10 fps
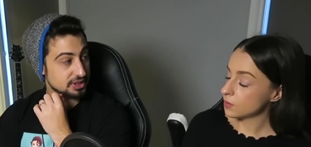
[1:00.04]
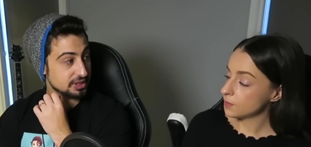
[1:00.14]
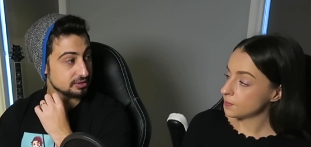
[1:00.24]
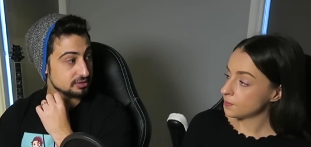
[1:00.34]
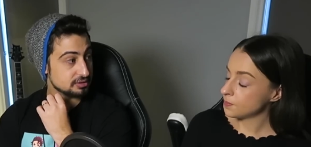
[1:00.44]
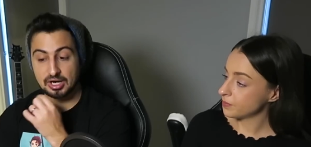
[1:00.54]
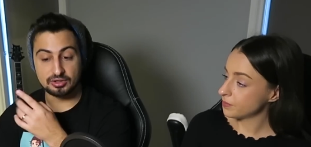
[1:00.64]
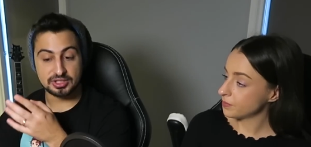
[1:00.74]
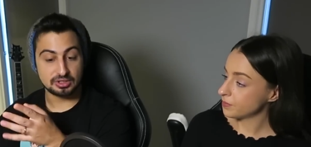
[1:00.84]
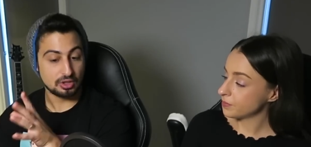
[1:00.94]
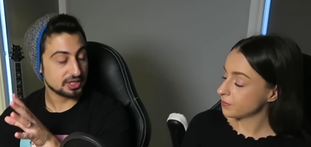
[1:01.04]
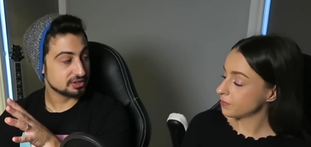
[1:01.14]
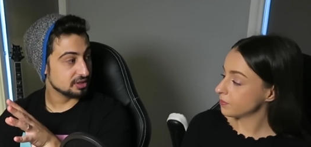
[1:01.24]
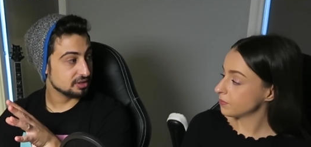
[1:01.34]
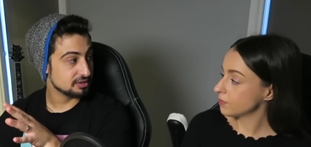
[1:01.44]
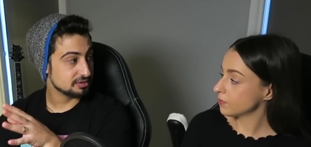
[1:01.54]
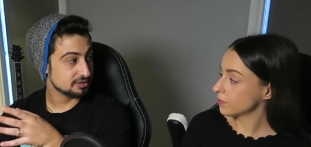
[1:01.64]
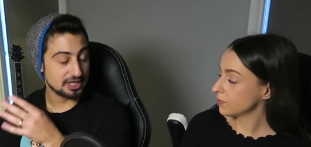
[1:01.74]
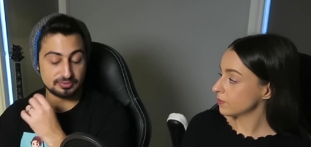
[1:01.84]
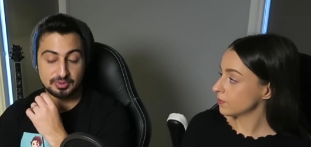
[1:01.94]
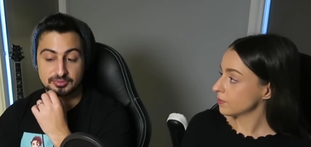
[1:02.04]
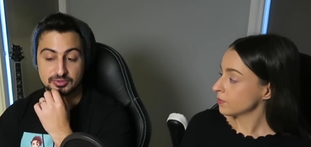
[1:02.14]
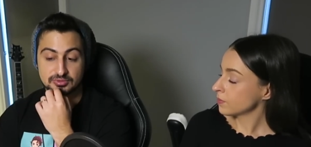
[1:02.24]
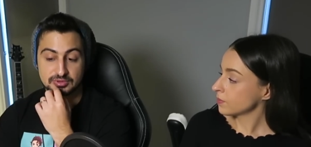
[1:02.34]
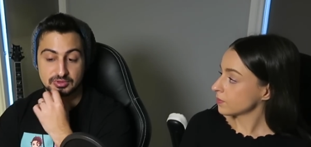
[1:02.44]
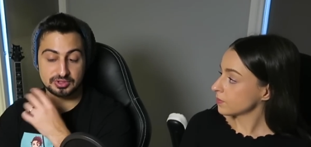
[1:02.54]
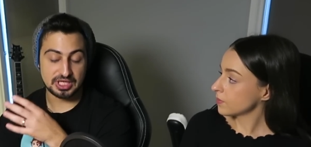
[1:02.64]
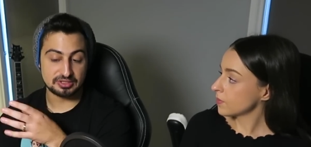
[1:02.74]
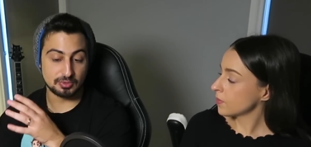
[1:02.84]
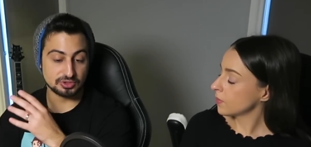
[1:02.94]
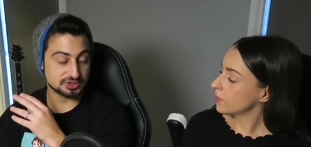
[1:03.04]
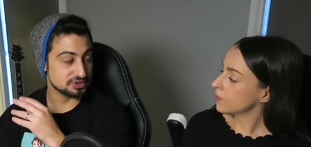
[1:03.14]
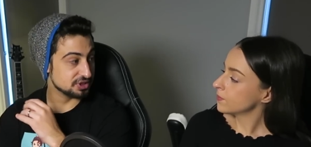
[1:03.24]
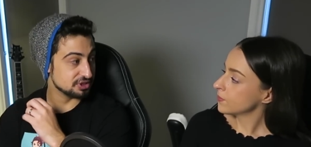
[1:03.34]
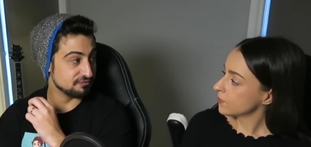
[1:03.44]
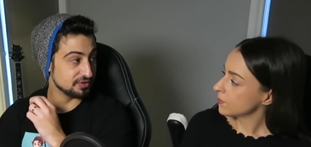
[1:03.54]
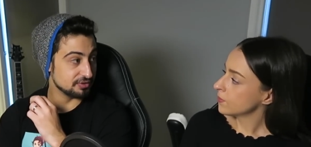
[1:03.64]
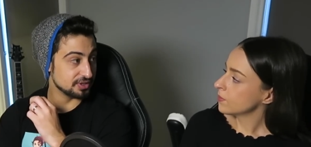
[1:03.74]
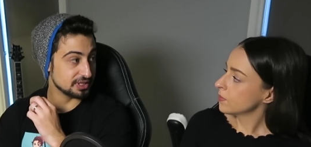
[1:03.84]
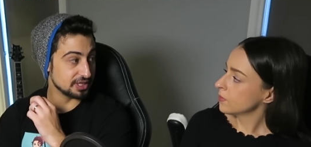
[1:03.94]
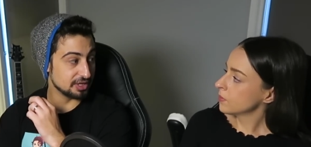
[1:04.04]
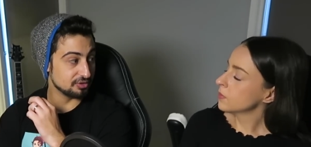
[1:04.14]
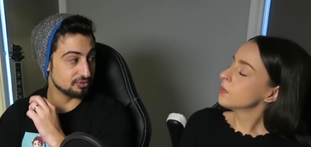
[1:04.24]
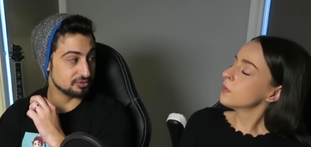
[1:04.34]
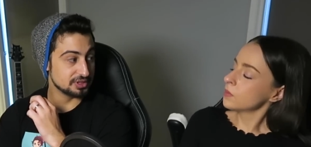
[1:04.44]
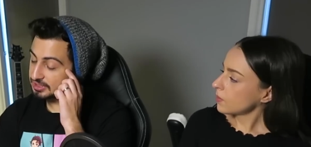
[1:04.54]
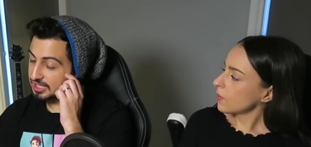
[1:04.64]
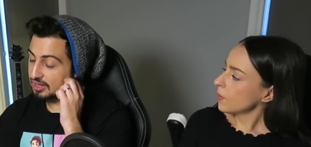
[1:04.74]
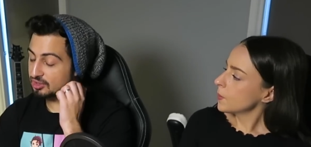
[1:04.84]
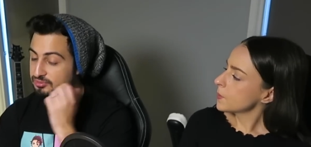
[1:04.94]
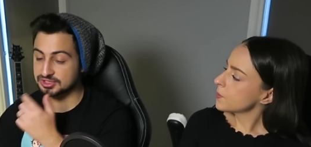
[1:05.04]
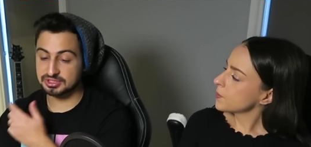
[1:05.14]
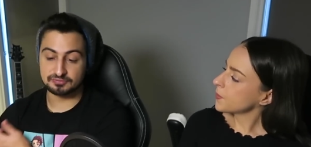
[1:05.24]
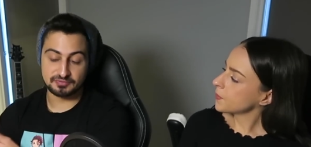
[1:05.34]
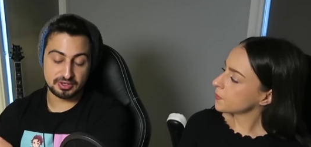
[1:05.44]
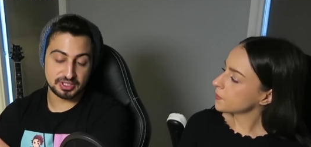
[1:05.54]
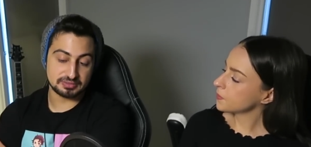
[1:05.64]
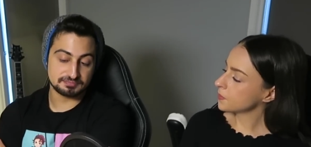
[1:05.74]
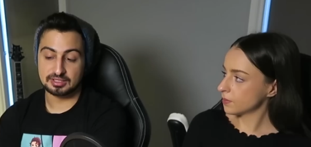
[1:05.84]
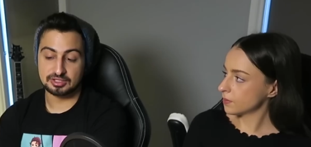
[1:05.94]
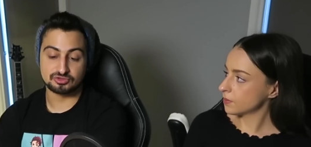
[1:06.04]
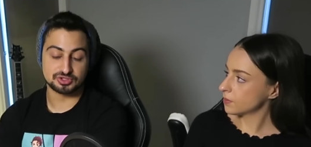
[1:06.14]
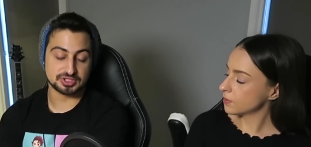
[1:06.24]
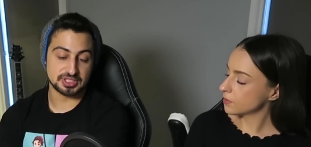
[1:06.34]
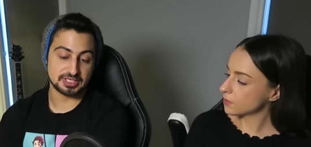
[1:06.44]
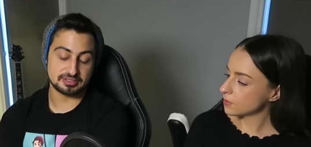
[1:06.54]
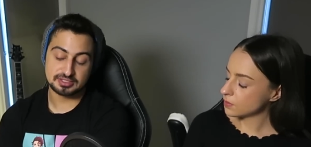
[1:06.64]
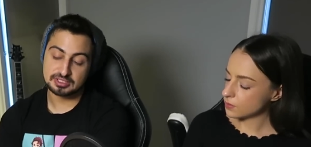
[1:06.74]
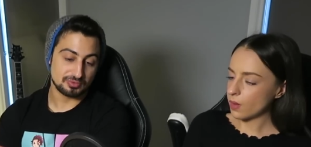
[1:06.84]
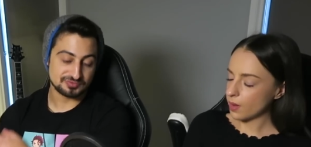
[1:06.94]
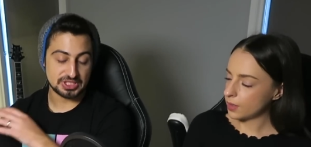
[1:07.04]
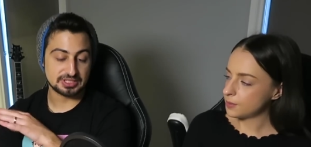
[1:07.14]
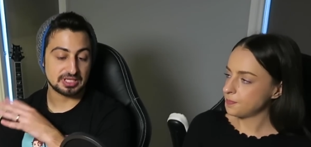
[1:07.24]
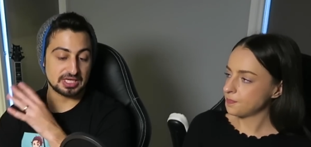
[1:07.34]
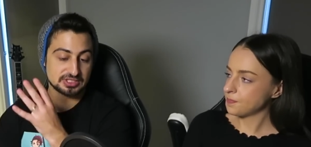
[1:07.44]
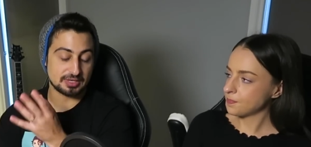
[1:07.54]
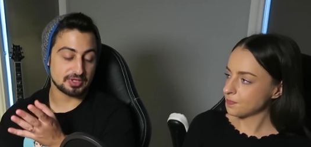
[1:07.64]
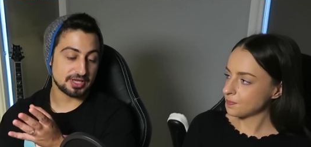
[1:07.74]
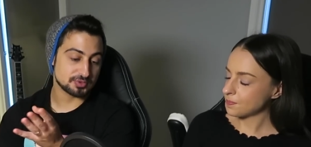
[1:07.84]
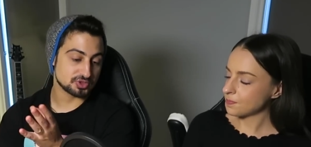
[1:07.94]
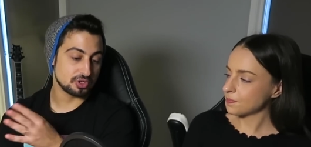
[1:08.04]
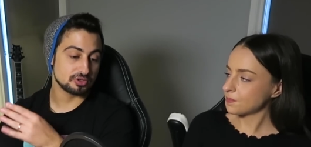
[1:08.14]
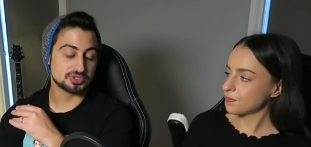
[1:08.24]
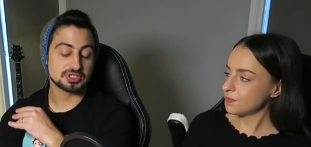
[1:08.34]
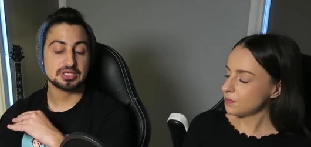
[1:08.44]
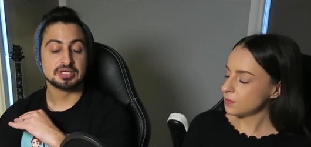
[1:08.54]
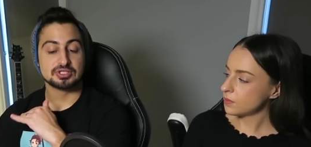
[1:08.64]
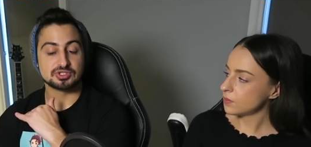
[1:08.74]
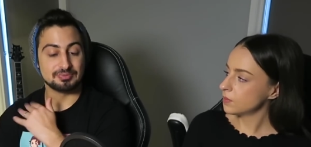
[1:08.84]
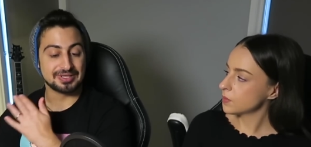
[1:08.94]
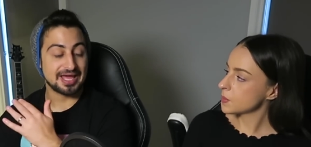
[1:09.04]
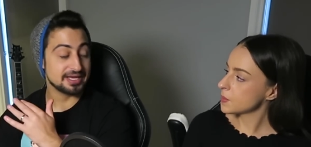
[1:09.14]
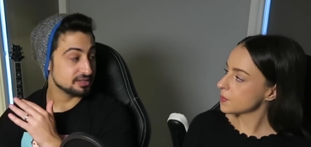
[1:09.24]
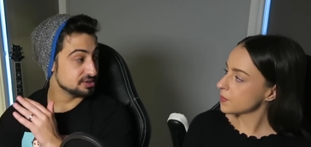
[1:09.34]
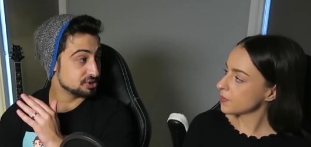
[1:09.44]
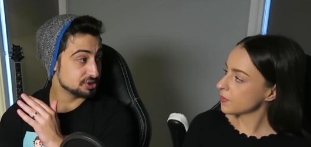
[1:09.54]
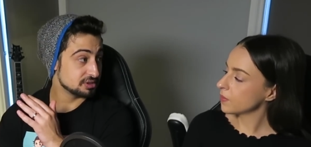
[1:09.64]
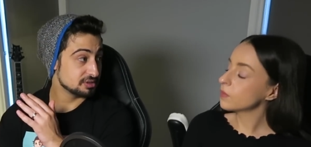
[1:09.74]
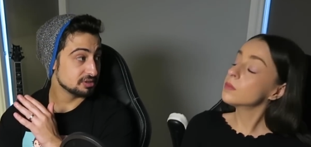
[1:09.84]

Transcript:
Speaker 1: thing. Garo didn't like the other people or the other monsters interfering at all. Garo is still very interesting. We've seen the last couple of episodes, some layers